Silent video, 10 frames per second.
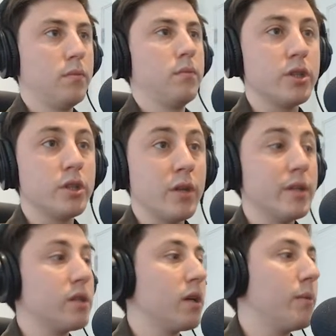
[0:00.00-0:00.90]
So
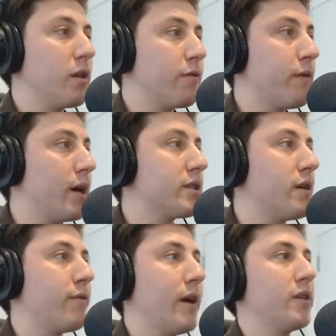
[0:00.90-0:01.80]
this is going to be the first
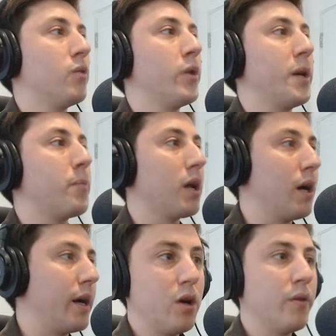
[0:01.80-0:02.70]
effect that we apply